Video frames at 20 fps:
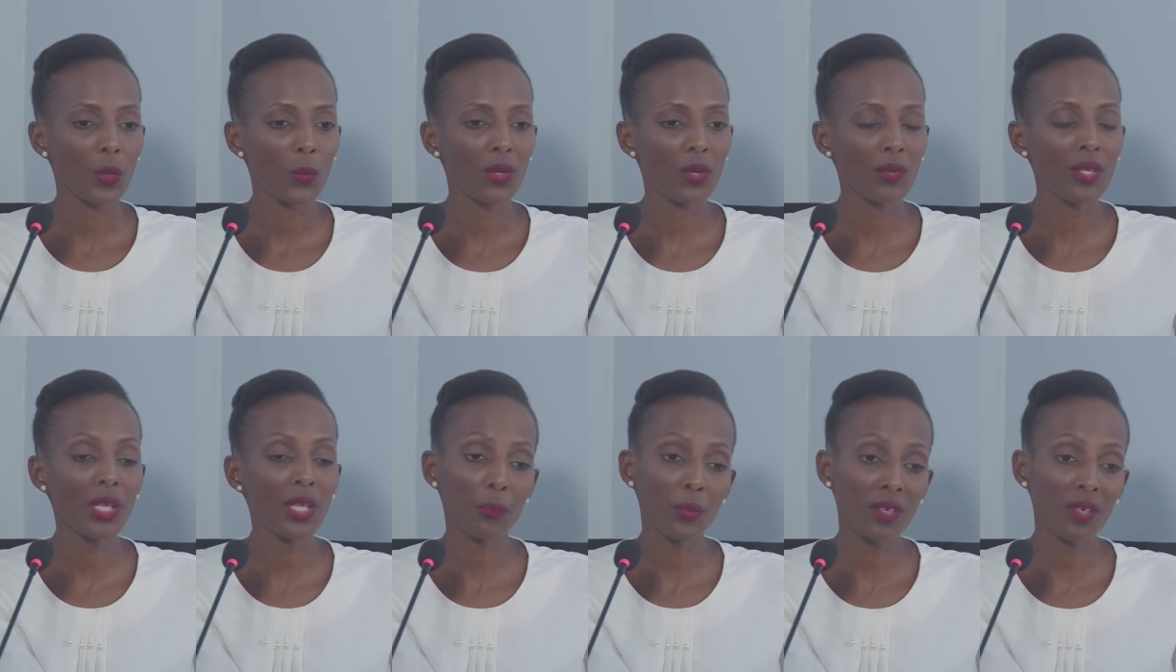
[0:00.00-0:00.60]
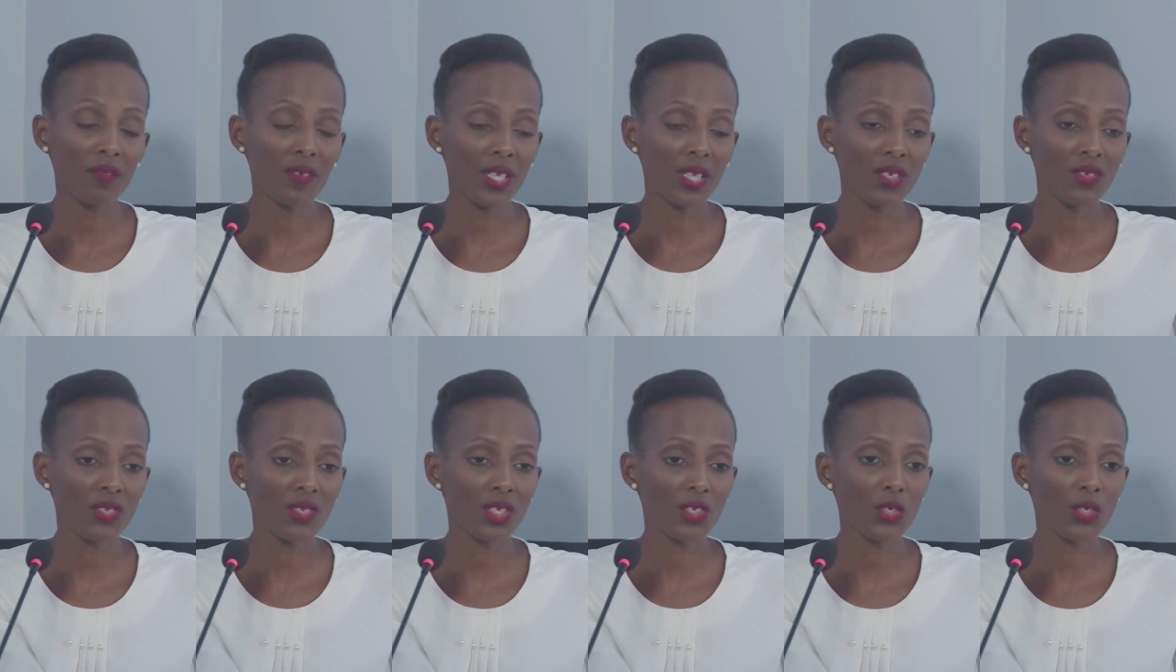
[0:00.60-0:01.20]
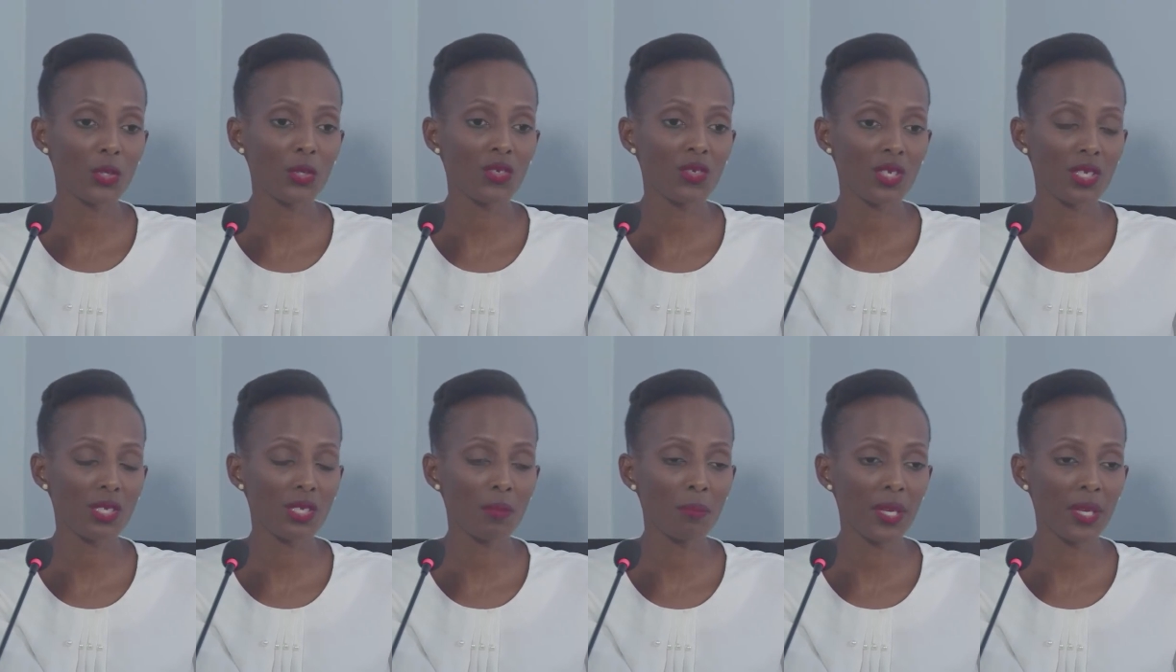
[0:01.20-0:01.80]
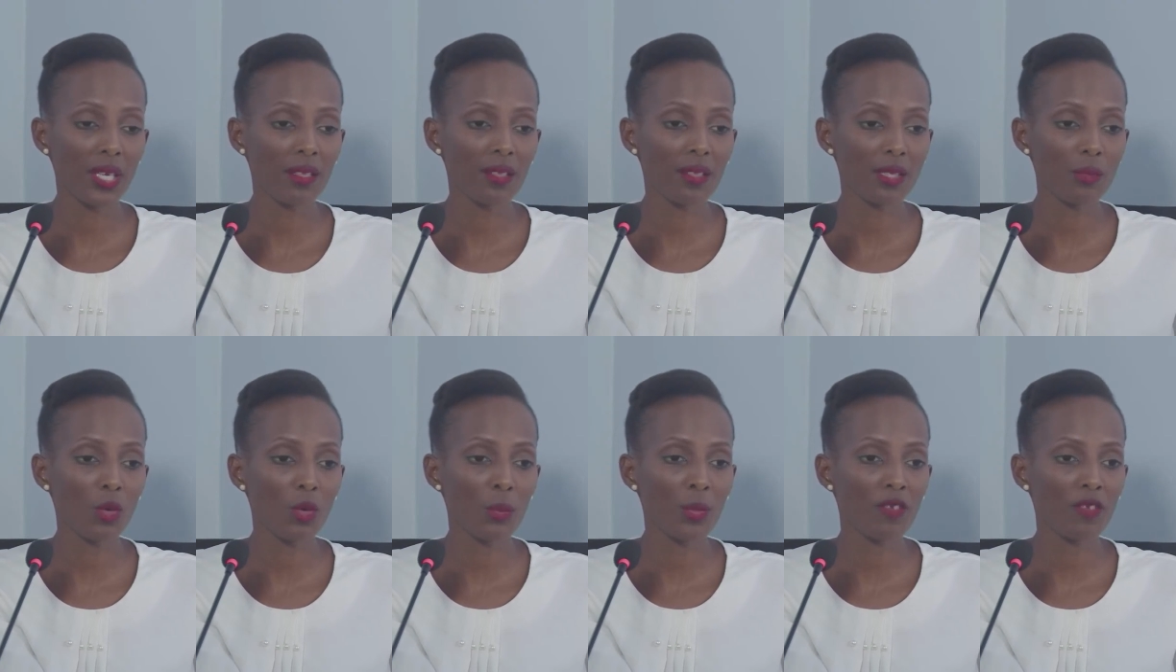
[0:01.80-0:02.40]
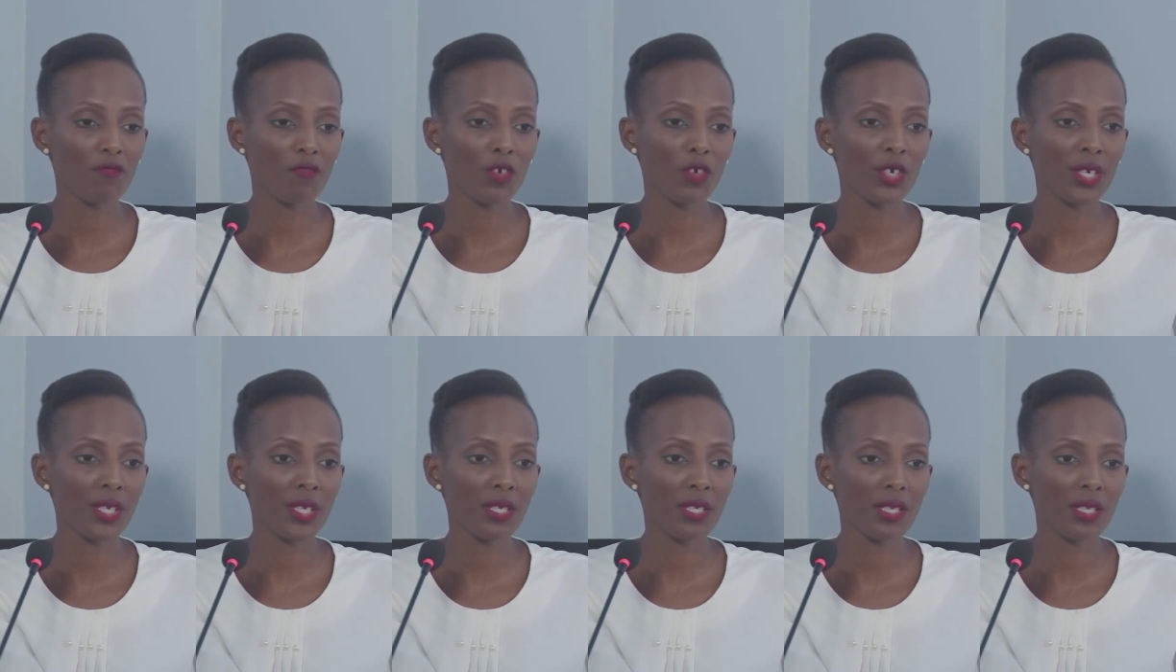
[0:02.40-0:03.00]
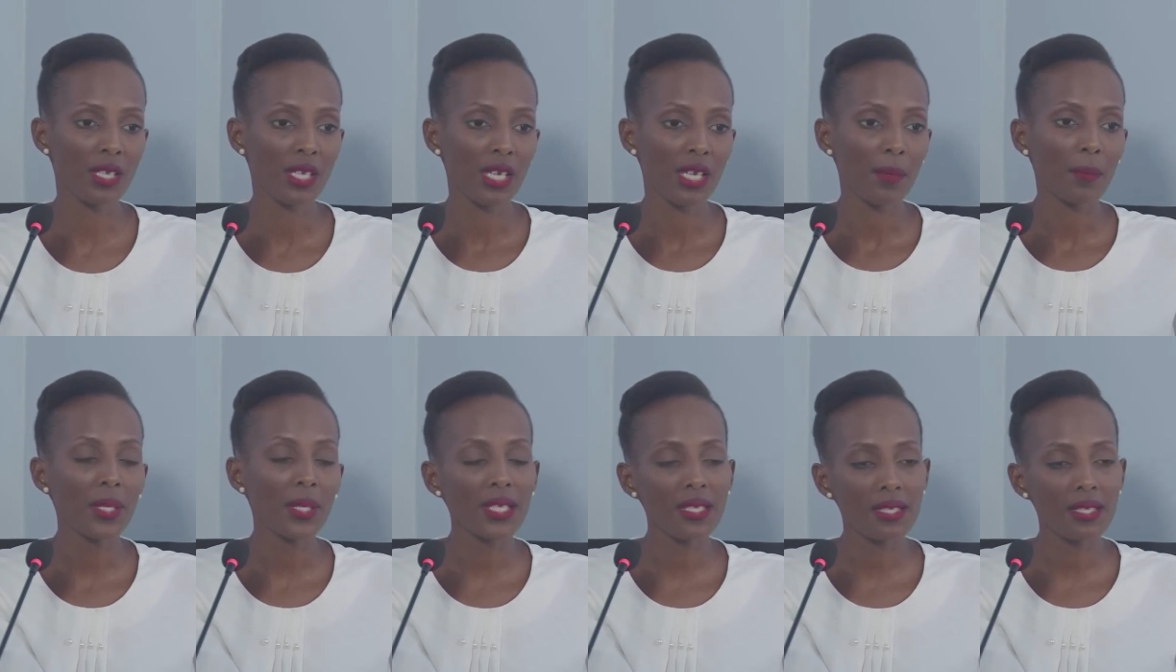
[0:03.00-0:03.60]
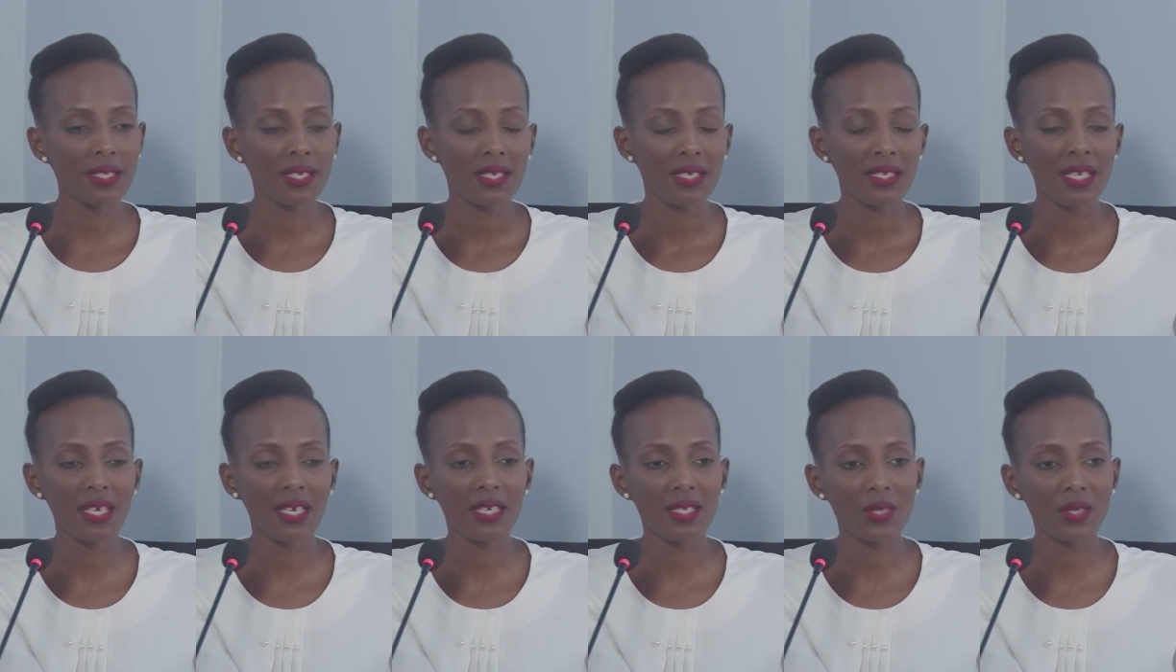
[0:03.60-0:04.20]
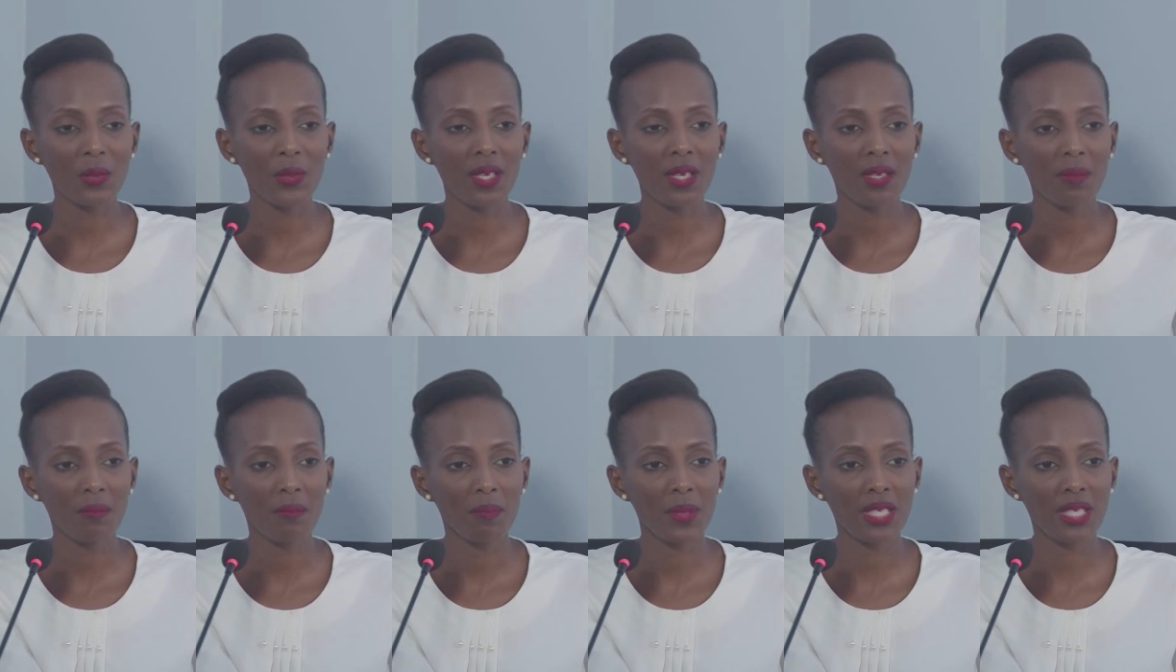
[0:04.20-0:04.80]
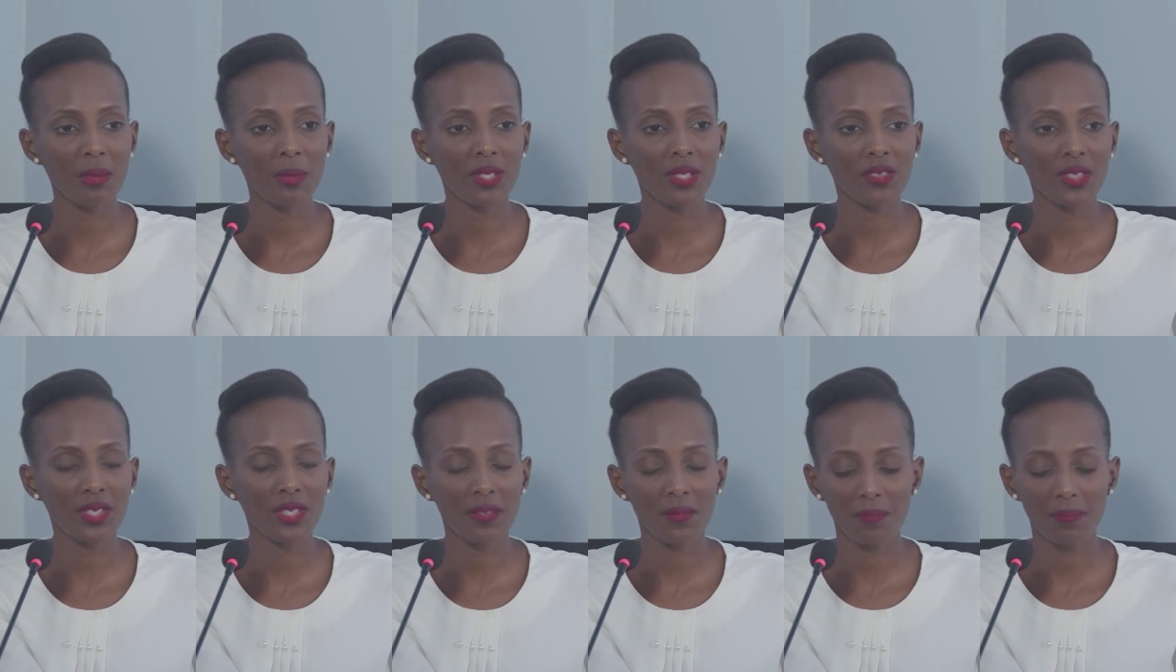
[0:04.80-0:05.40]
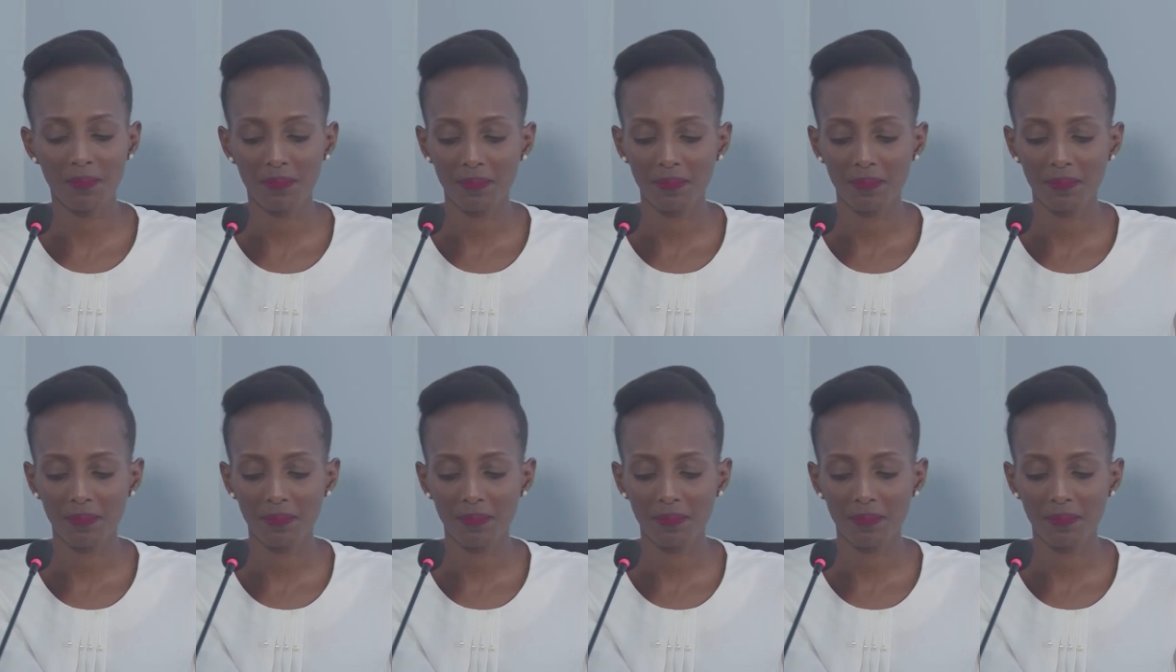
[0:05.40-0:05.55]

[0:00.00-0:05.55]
we're really privileged that you could just make this moment for us. Please take us away, Ms. Mildred.